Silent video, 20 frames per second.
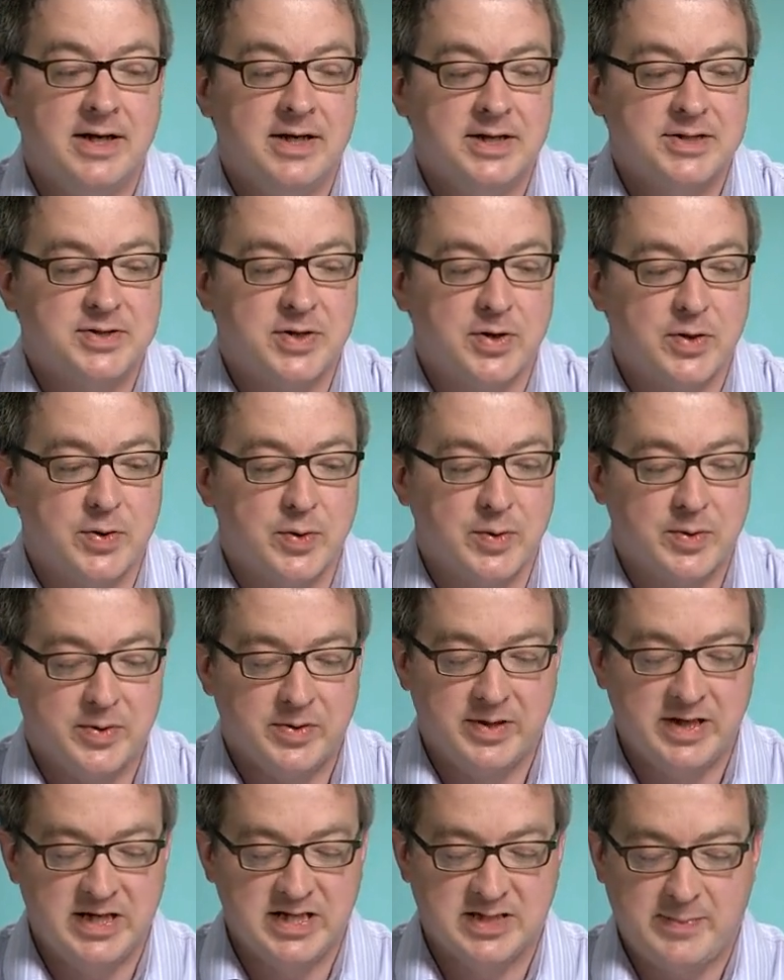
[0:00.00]
So
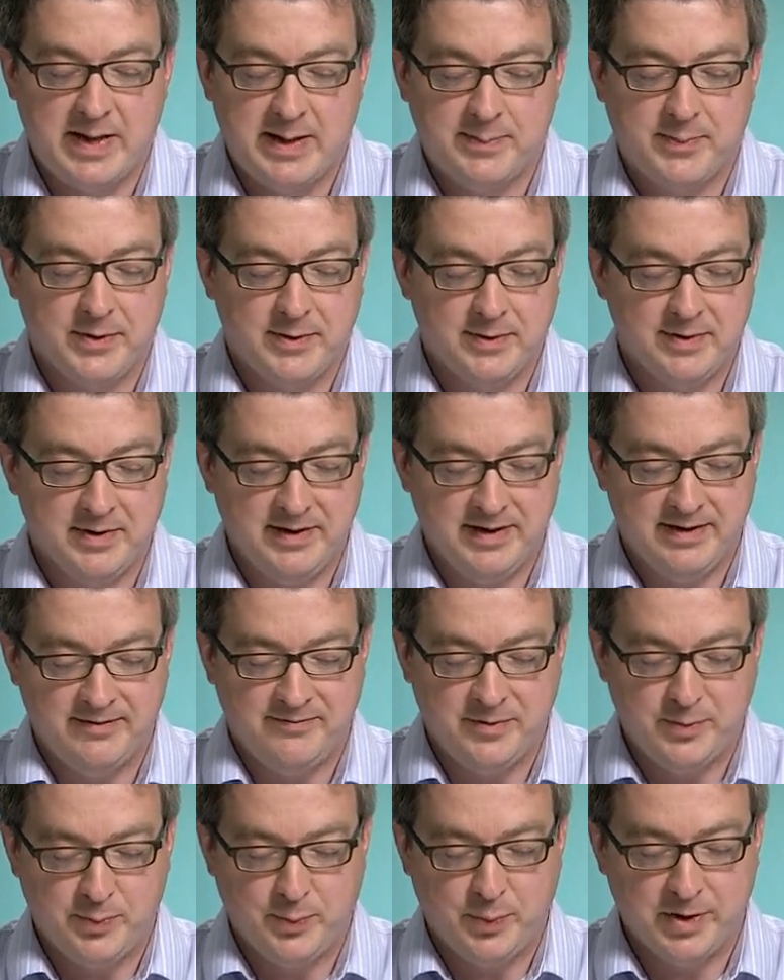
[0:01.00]
these people,
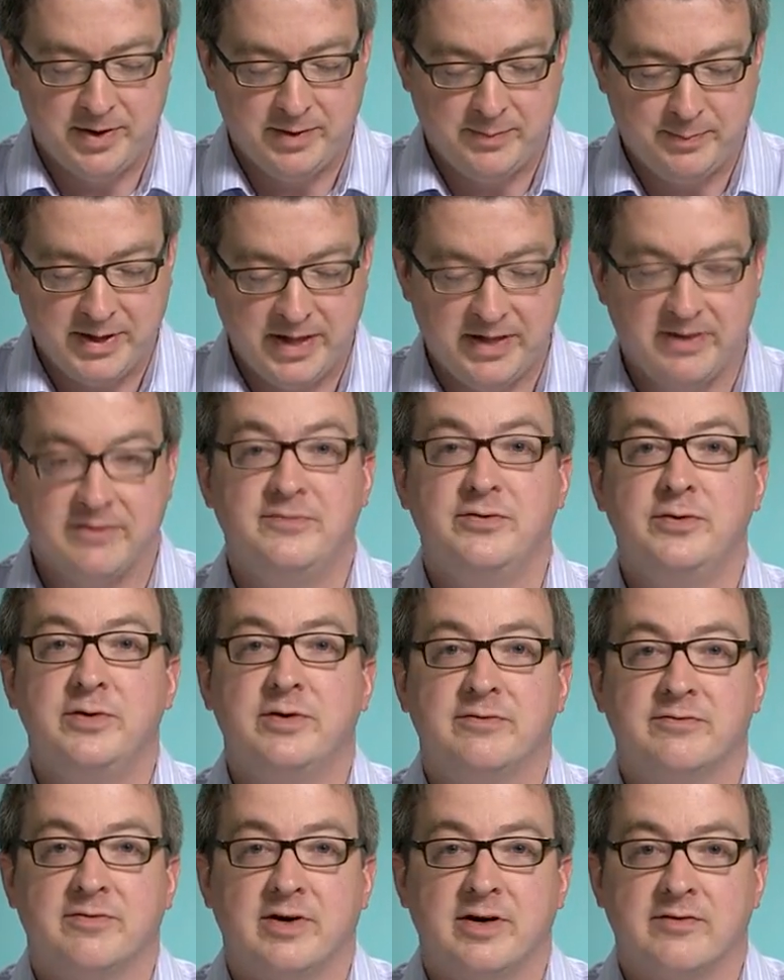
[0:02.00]
if you put a plate of food
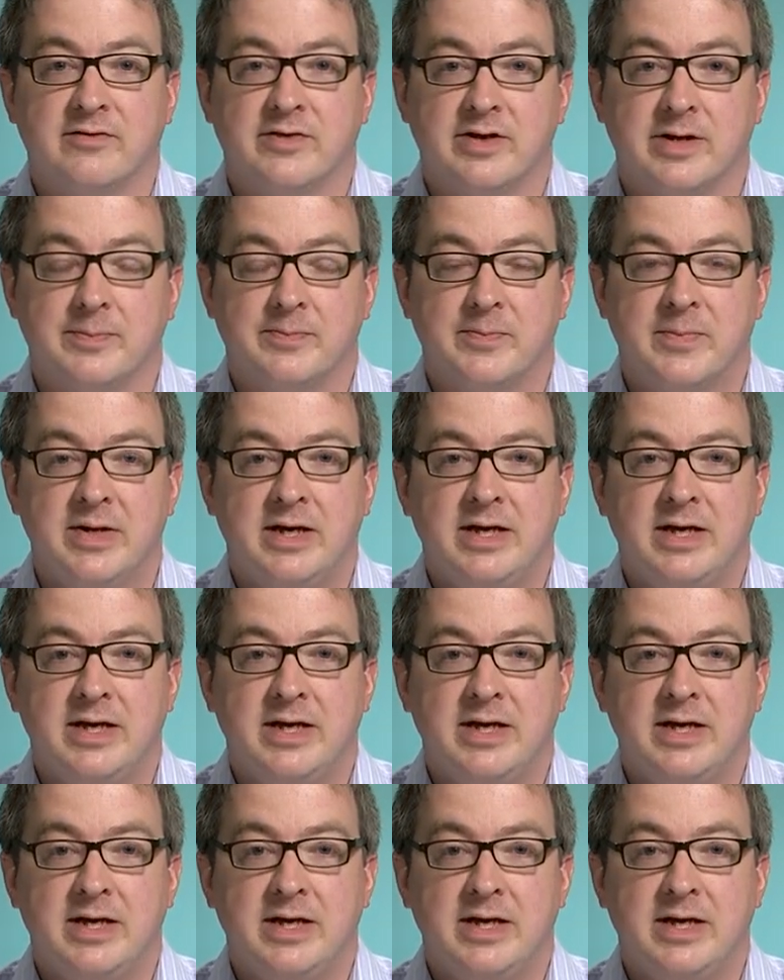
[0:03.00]
in front of them,